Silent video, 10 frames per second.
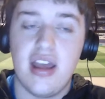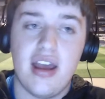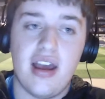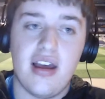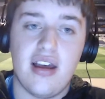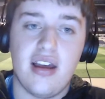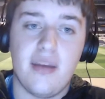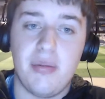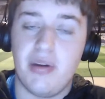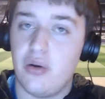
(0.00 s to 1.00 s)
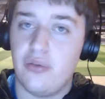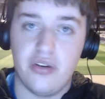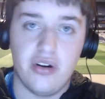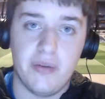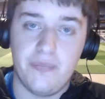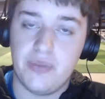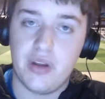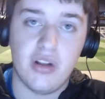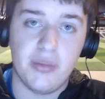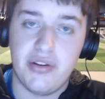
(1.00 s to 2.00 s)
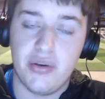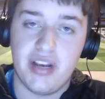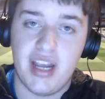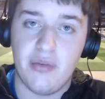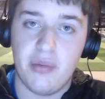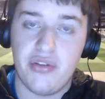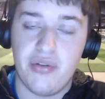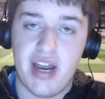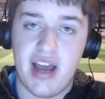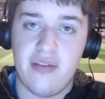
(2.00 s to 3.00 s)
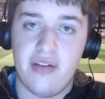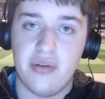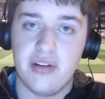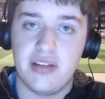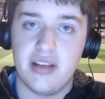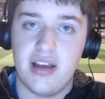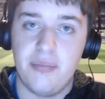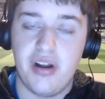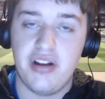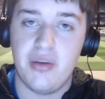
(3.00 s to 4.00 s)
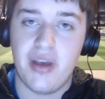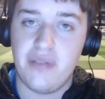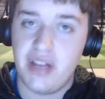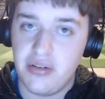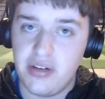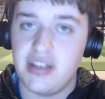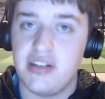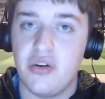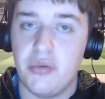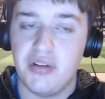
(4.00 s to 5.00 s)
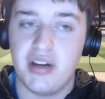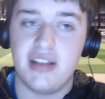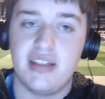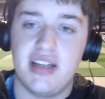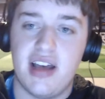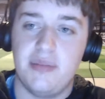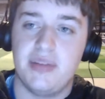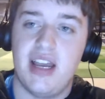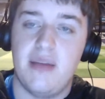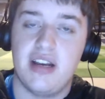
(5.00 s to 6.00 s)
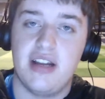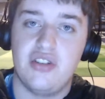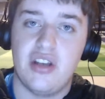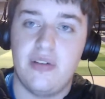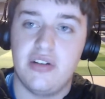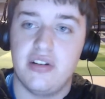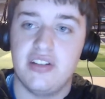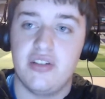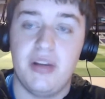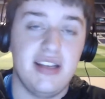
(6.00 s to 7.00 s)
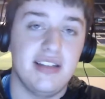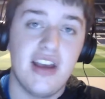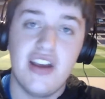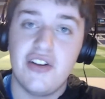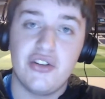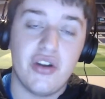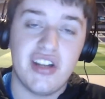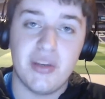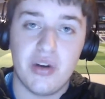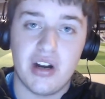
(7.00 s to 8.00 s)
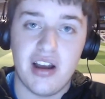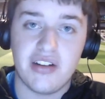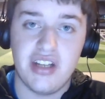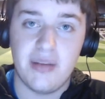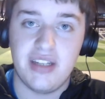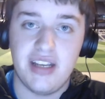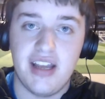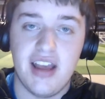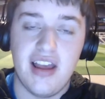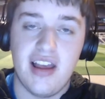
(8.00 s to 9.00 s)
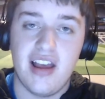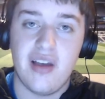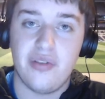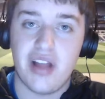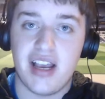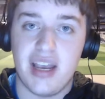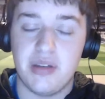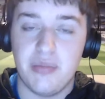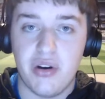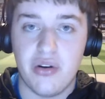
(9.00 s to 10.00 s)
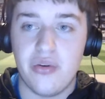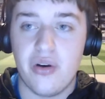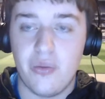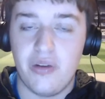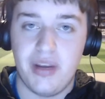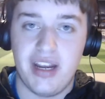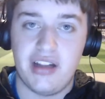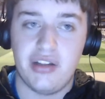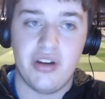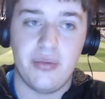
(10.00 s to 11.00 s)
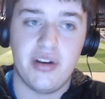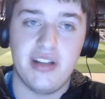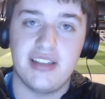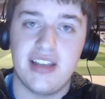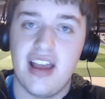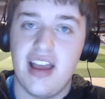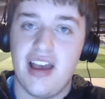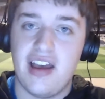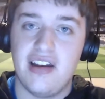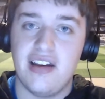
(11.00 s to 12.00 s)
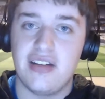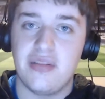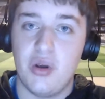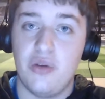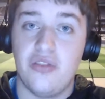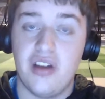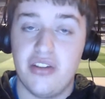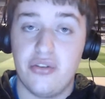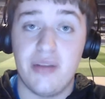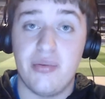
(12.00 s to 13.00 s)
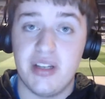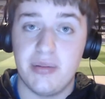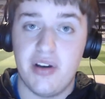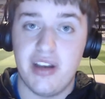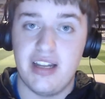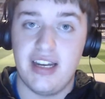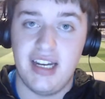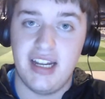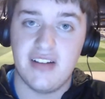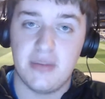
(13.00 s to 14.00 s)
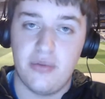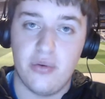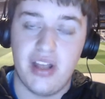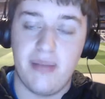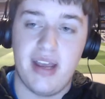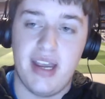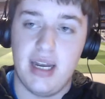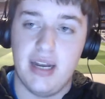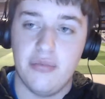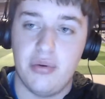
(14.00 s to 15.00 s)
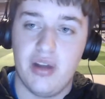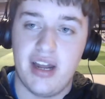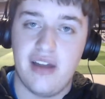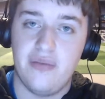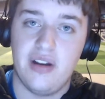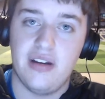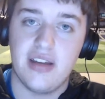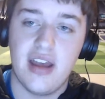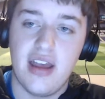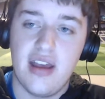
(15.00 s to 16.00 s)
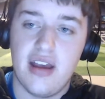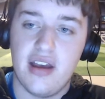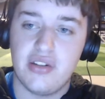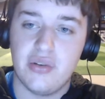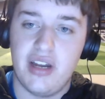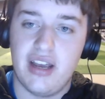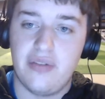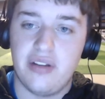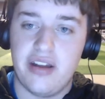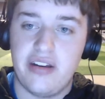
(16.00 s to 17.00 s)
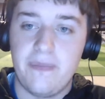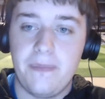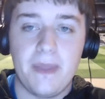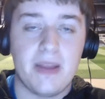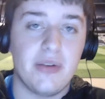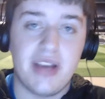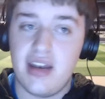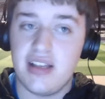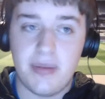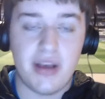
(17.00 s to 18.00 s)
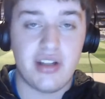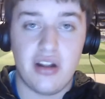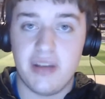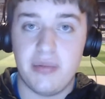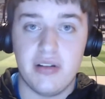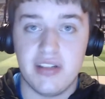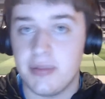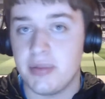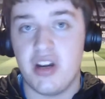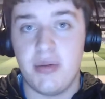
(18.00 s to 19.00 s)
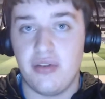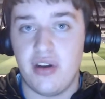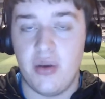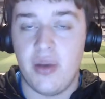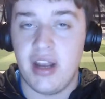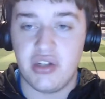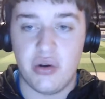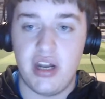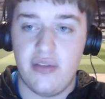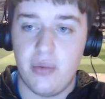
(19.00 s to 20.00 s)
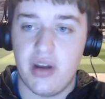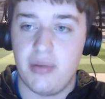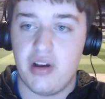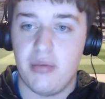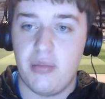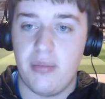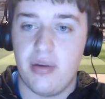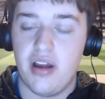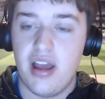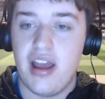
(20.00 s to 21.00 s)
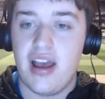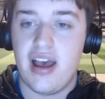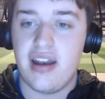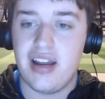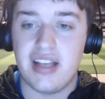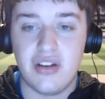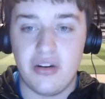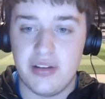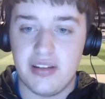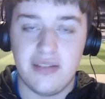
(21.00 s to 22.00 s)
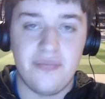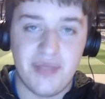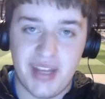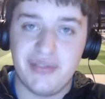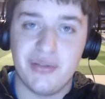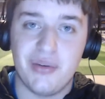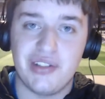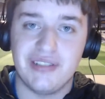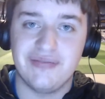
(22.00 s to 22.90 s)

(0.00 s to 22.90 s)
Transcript: Uh, and we'll be going for all the way through the game for about three and a half hours, uh, bringing you everything you need to know with regards to Tottenham's game against Sheffield United. So please join us at one o'clock G M T uh, for that game tomorrow. Hopefully we can get the three points and move uh, three points behind the league leaders before they play Liverpool at Anfield uh, shortly after that. So again, smash that like button, subscribe if you're new, hit join if you want to become a member, and as always, thanks for watching.